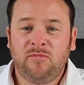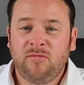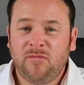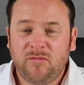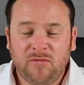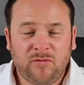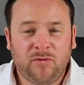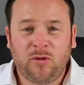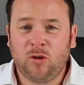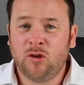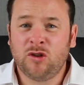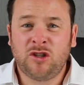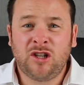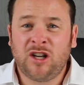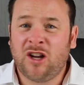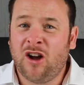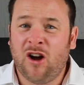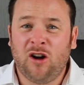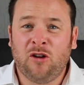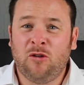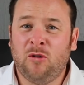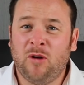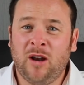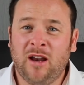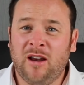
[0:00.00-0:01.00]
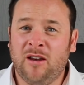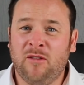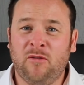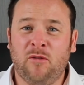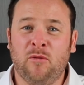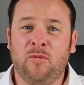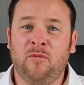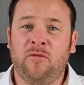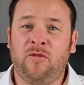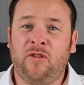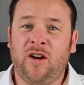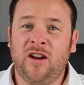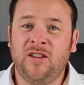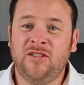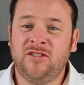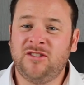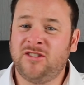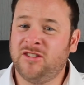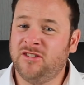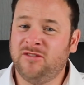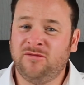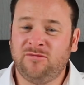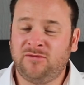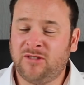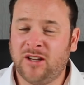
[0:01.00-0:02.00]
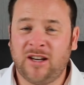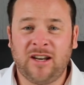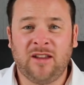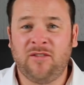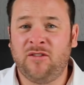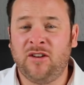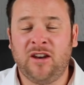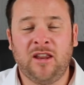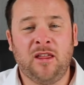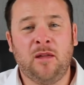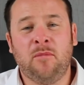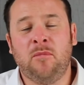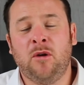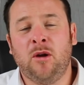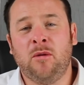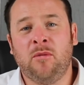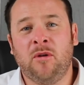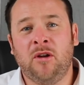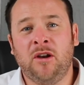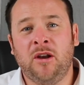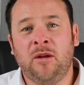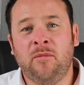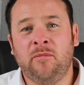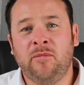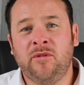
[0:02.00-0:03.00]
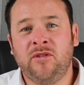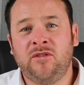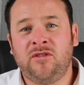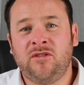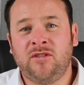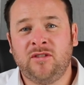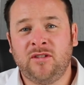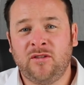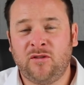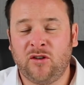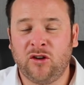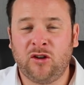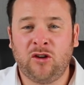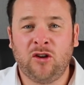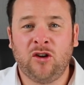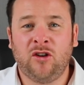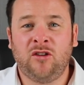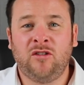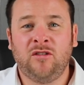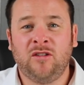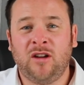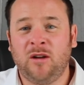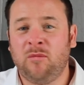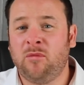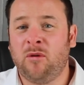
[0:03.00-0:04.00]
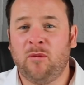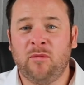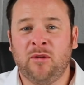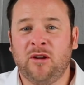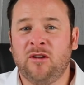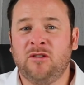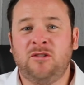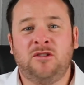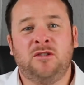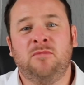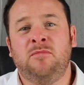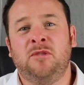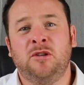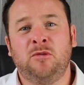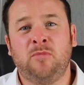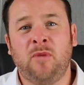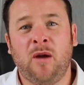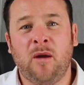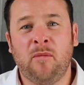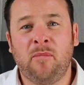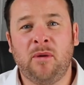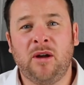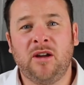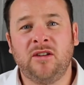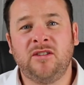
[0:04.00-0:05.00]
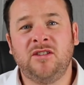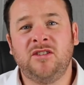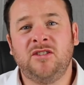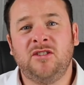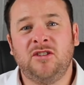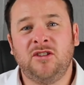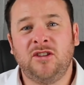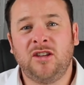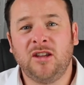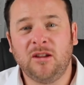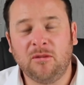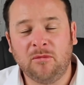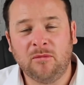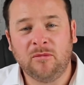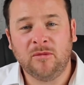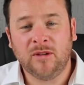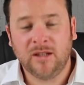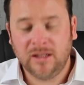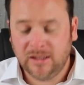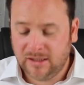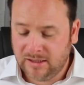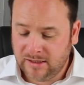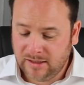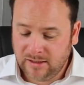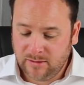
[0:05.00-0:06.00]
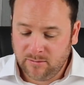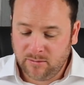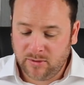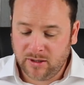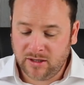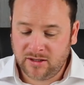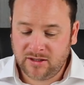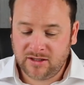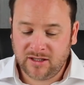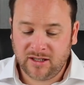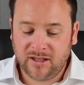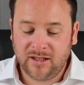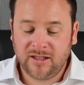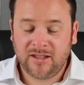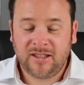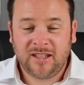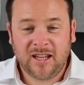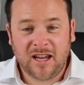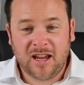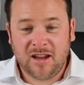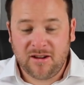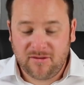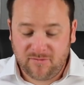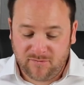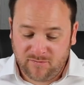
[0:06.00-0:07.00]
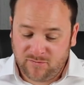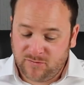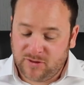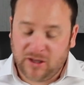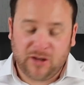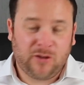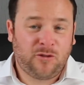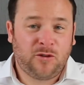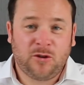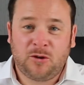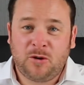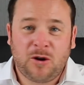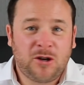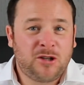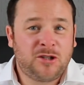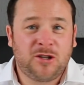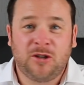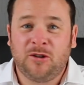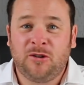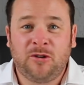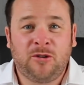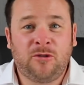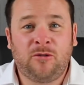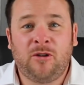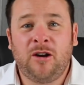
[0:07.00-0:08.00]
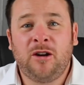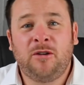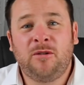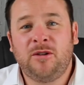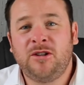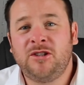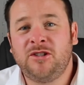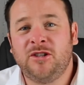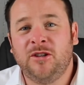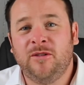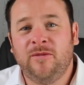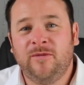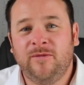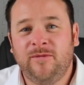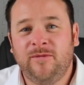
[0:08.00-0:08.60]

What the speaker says: Fortunately, can't call any of them friends and don't have any of their mobile numbers. If I could, I'd probably go to some much better parties than I do. But yeah, thanks for the question. Great question.